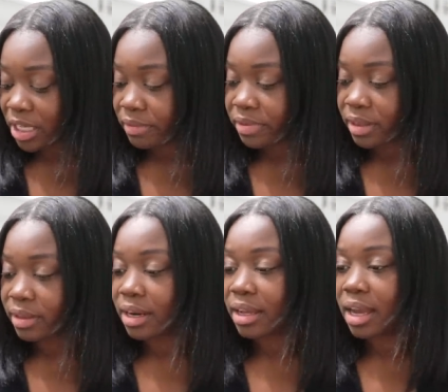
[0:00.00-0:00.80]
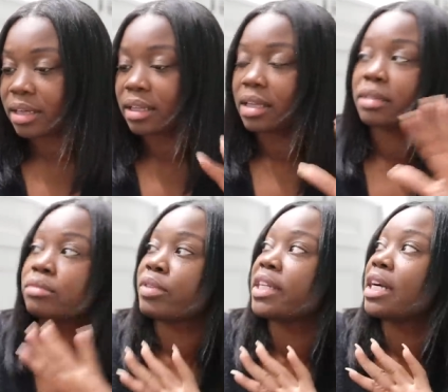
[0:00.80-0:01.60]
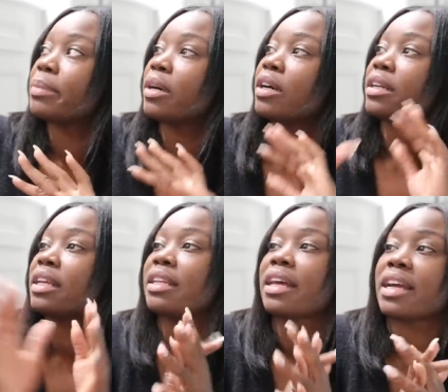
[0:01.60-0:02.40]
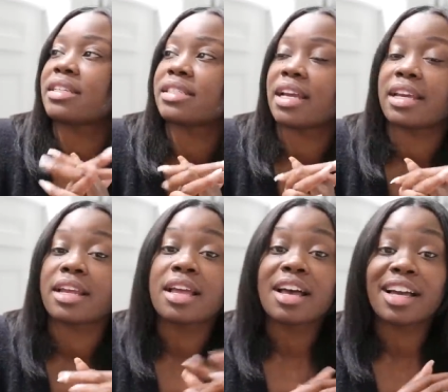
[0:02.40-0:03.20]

everything that i kind of read up on and like i said